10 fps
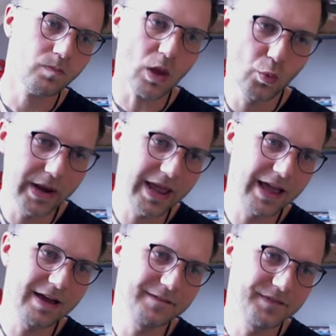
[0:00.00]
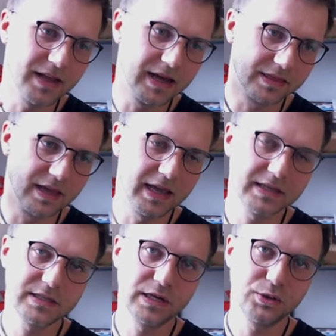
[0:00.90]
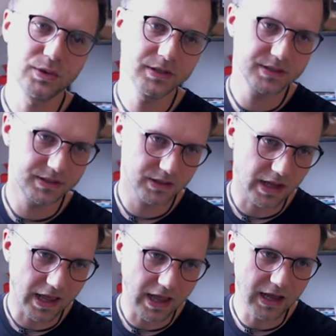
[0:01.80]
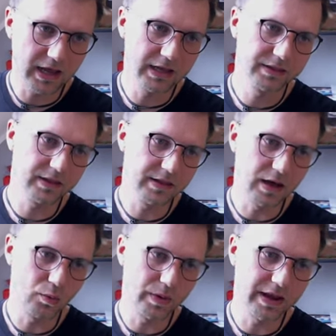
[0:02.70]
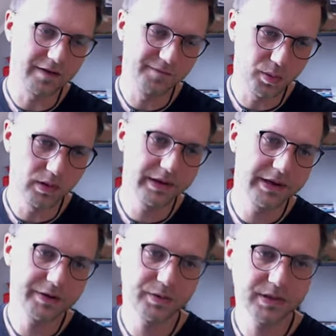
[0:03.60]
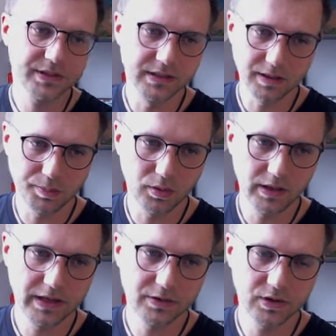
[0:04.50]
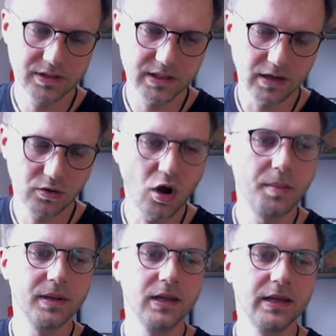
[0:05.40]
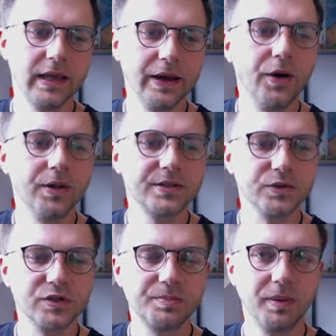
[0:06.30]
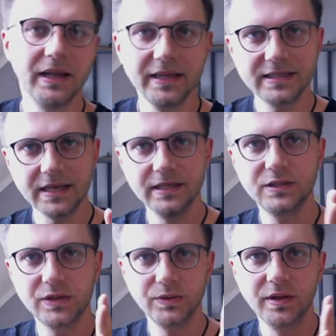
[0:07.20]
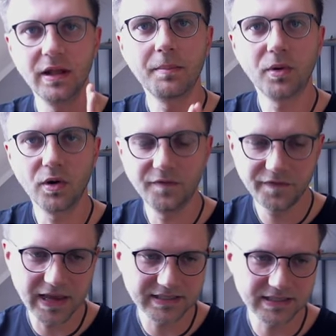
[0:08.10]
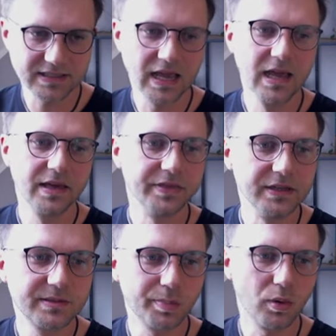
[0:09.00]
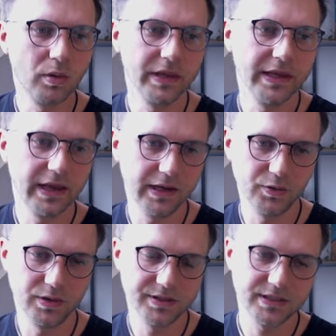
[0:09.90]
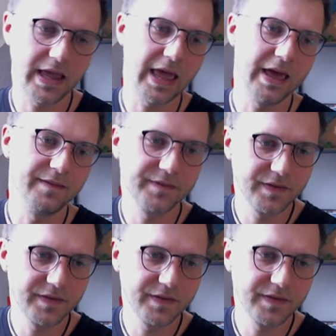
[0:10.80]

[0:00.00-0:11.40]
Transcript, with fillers: we have like the hexahedrals and now we have polyhedrals and the polyhedrals are commonly also split into the number of faces these polyhedrals have.